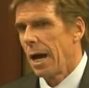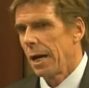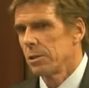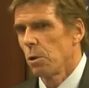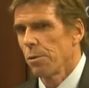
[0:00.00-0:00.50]

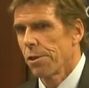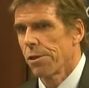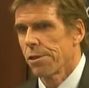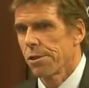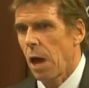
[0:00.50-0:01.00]
I don't
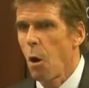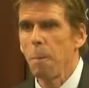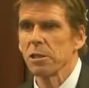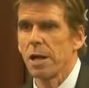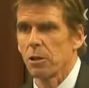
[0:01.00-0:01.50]
I
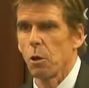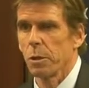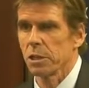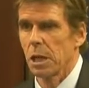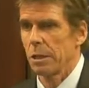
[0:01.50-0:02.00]
hope it's not
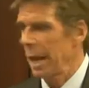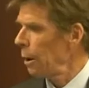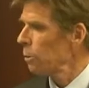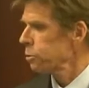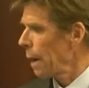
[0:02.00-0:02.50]
coincidental.
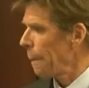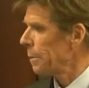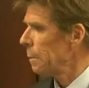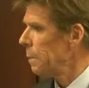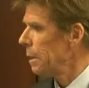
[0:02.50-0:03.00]
That also
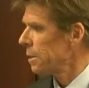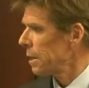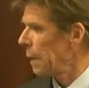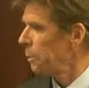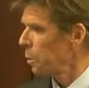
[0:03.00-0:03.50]
happened to be the
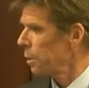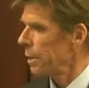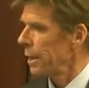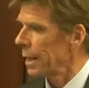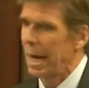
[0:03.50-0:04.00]
same year
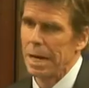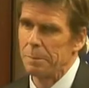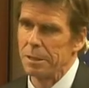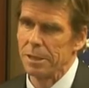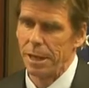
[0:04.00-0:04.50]
that the
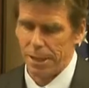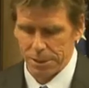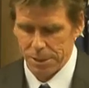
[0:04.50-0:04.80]
economy tanked.